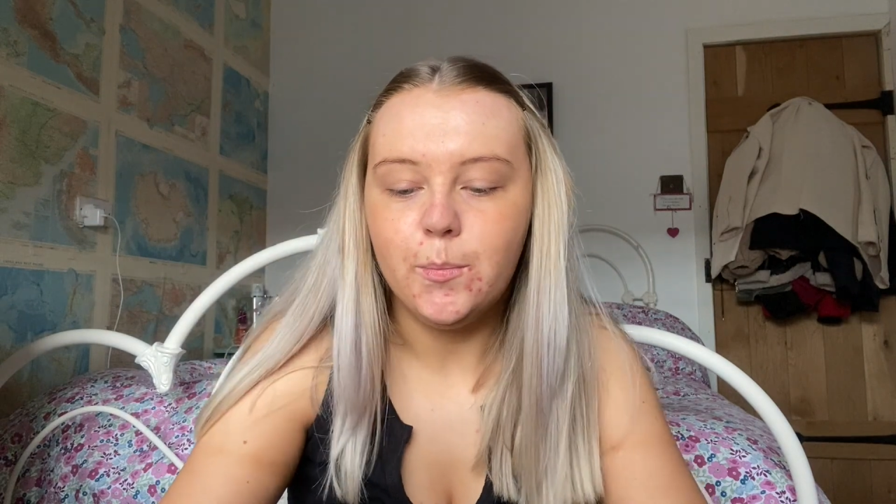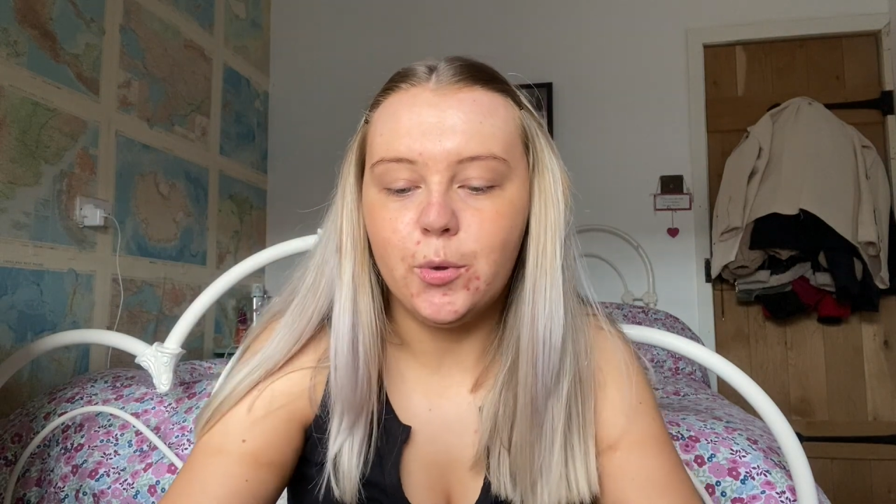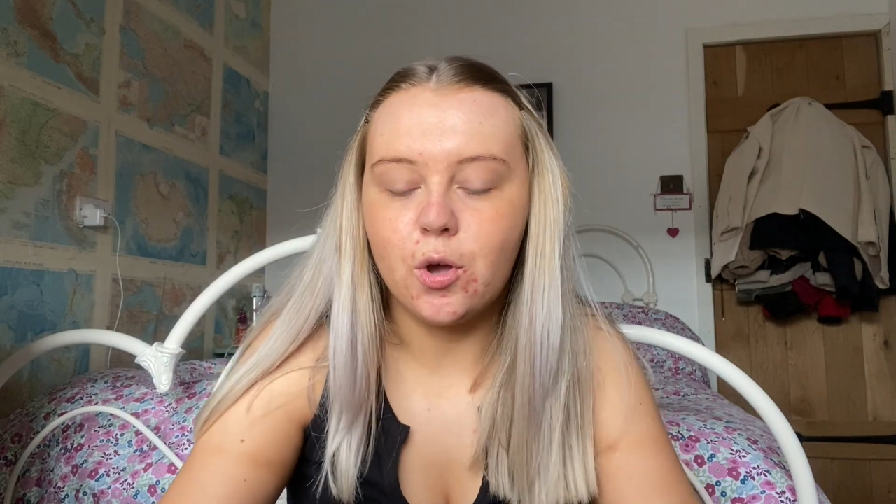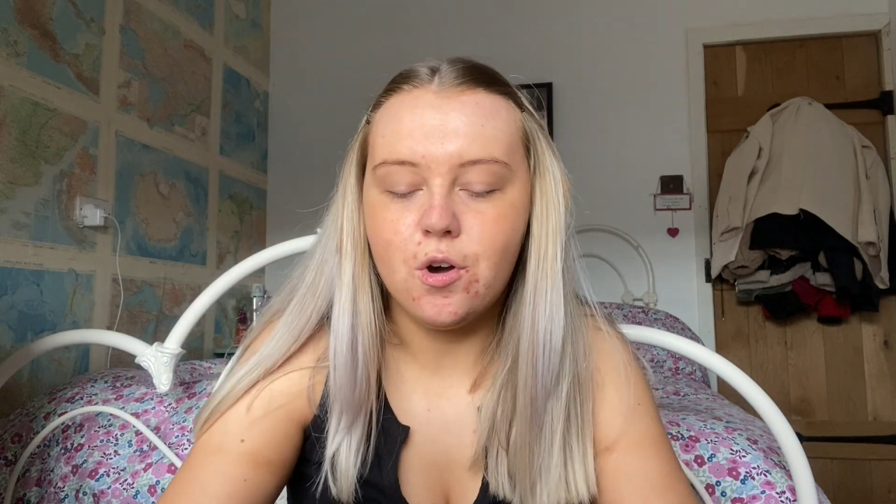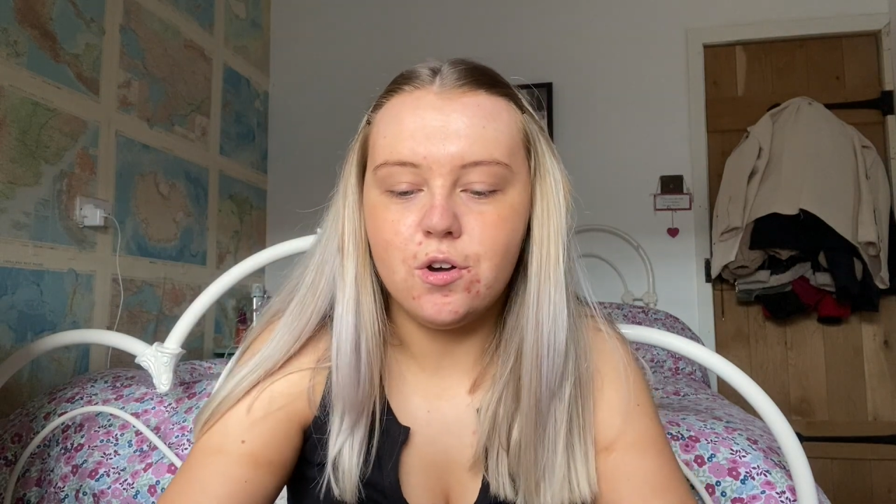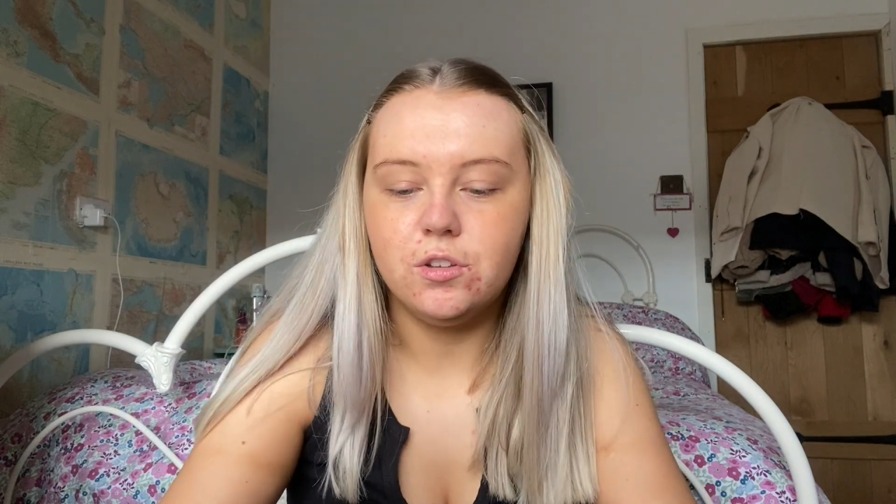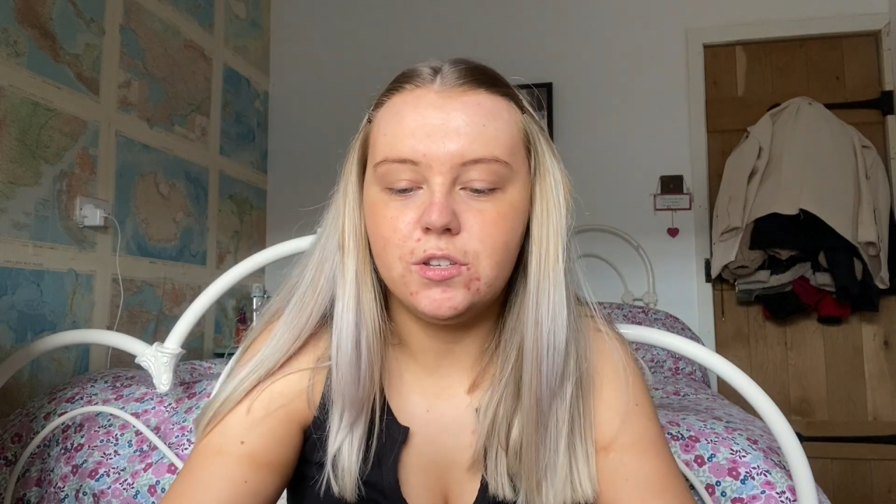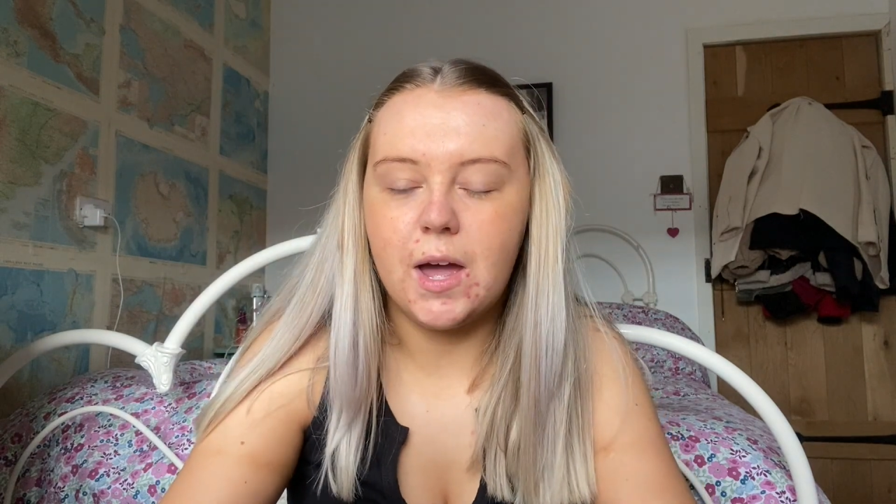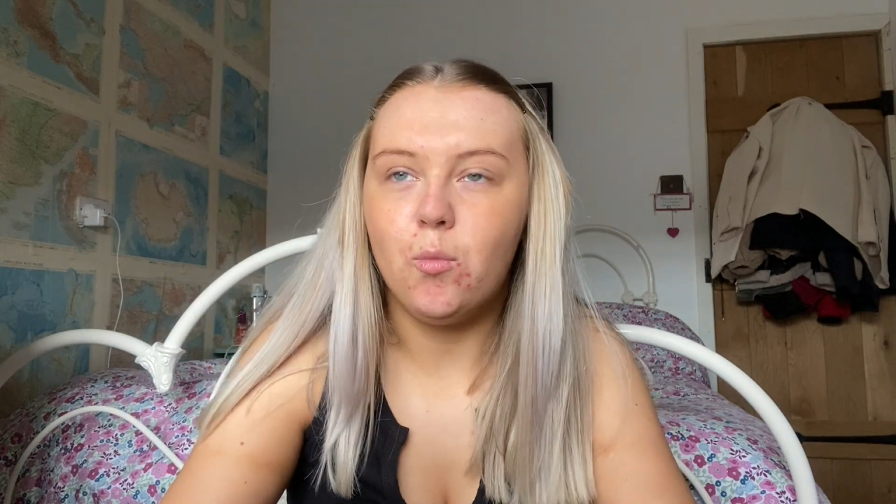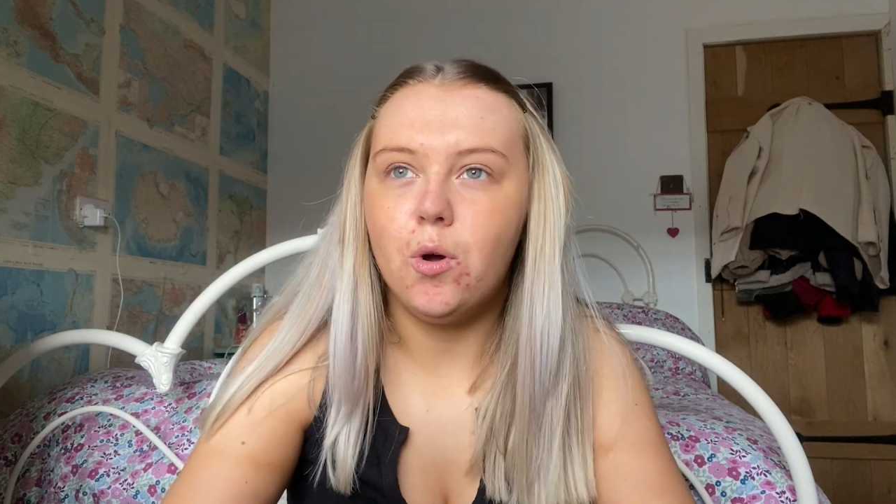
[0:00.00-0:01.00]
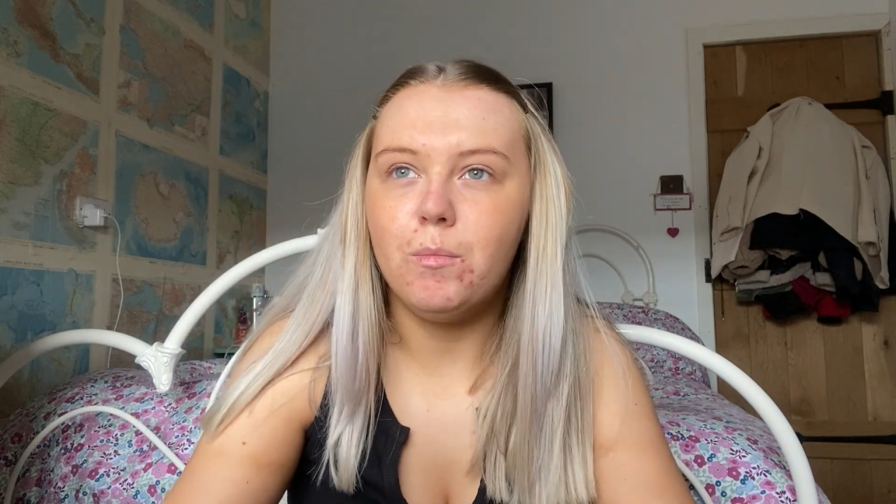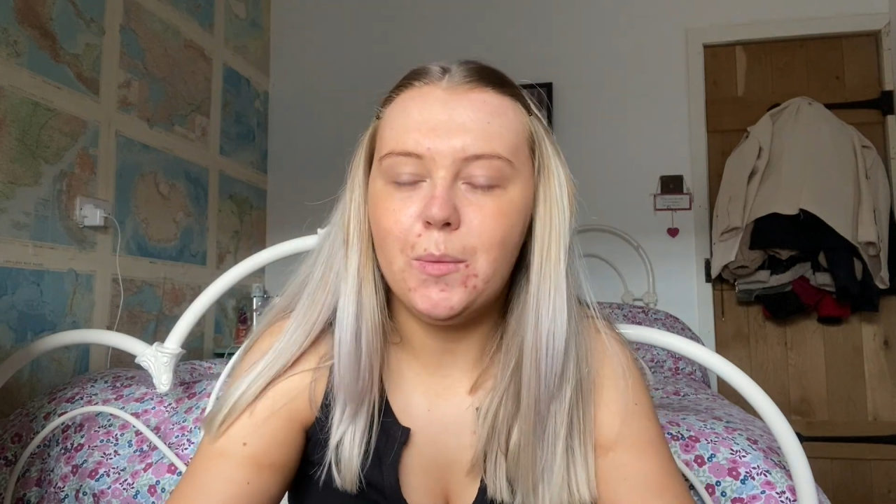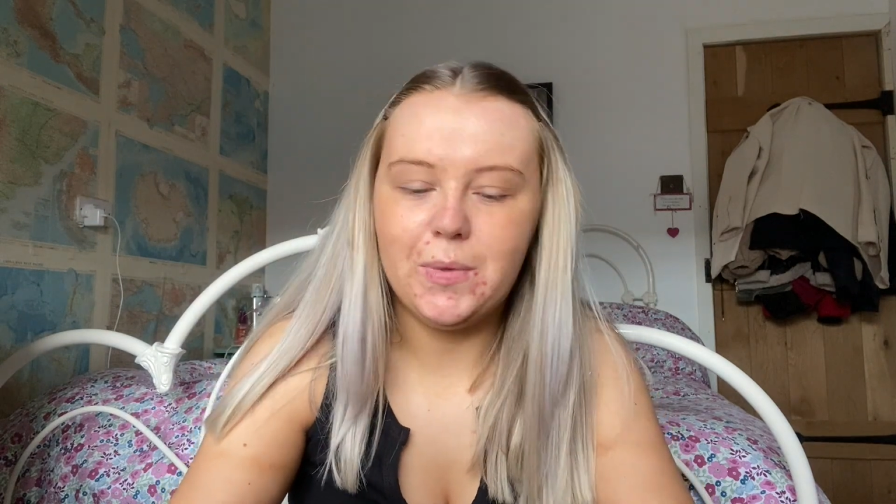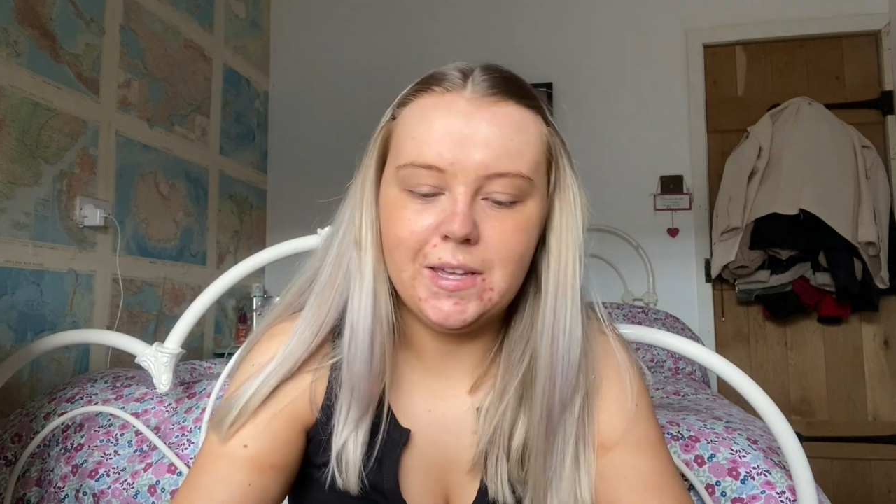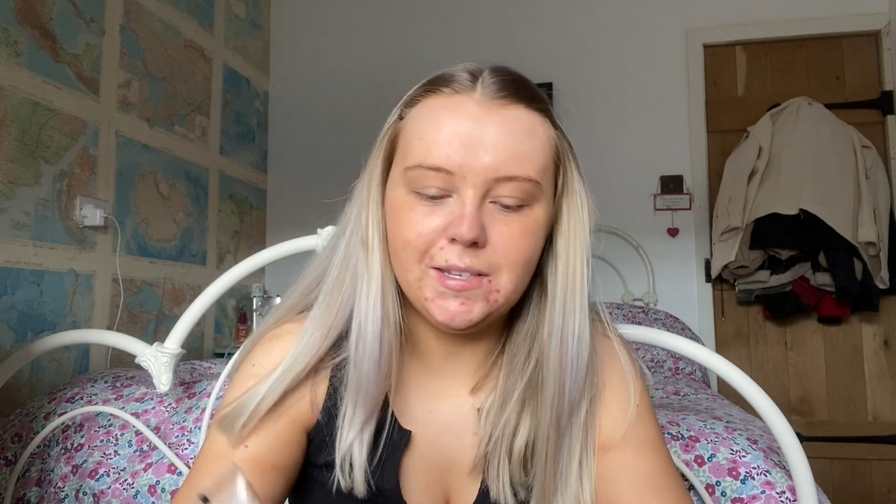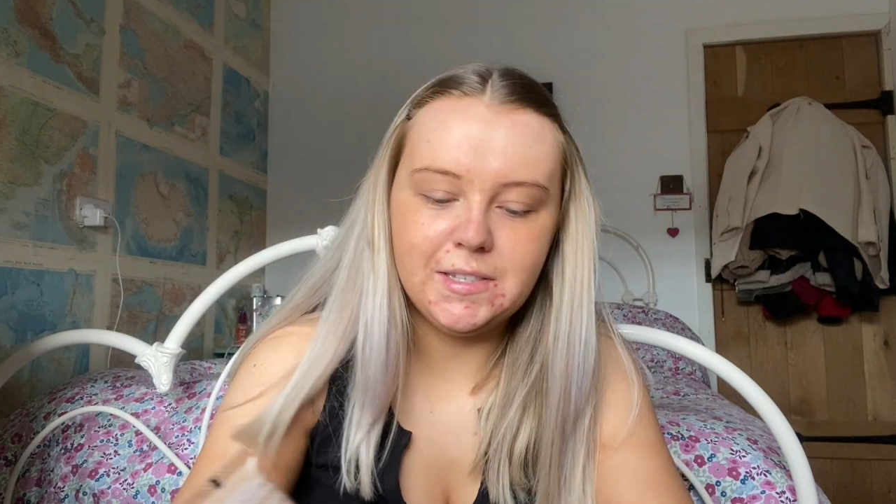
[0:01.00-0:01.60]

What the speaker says: because I want my base